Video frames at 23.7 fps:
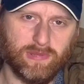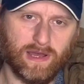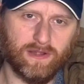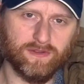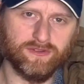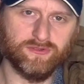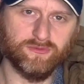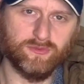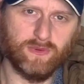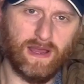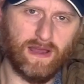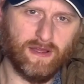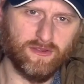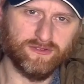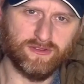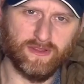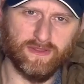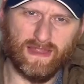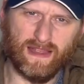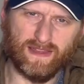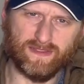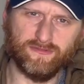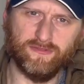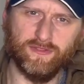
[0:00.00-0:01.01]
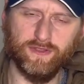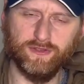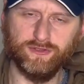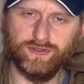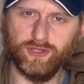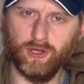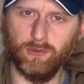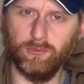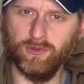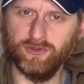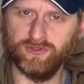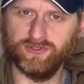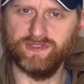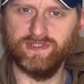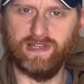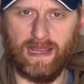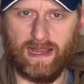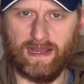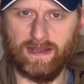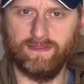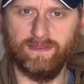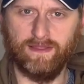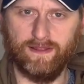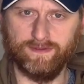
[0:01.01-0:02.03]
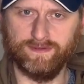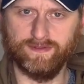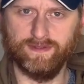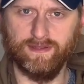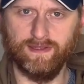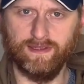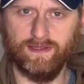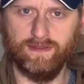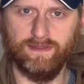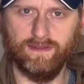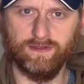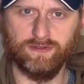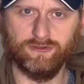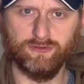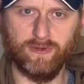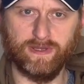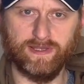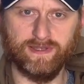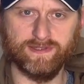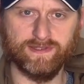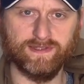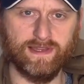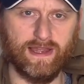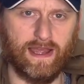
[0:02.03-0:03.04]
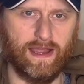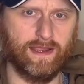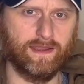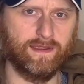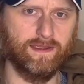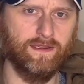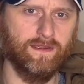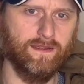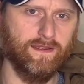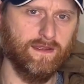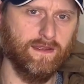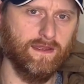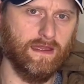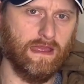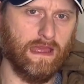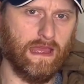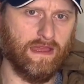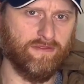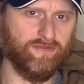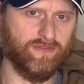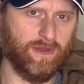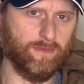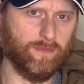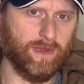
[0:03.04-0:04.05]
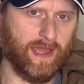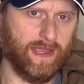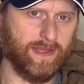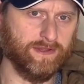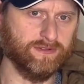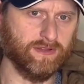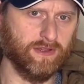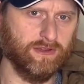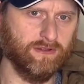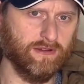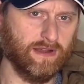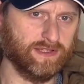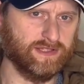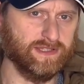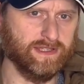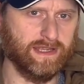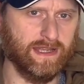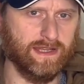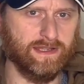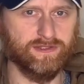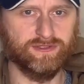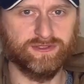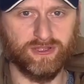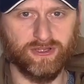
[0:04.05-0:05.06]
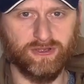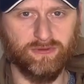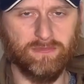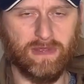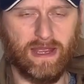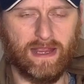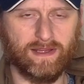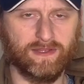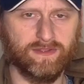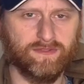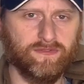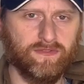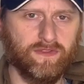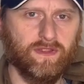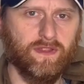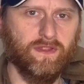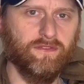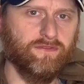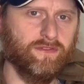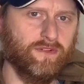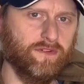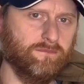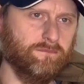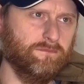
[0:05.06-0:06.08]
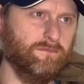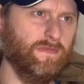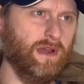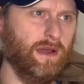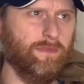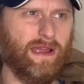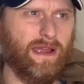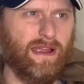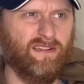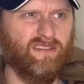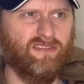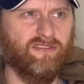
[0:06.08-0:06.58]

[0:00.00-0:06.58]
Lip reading: belt as well. So that's for the double stack. That's the twin stack FMA. So you're actually getting 2 mags for about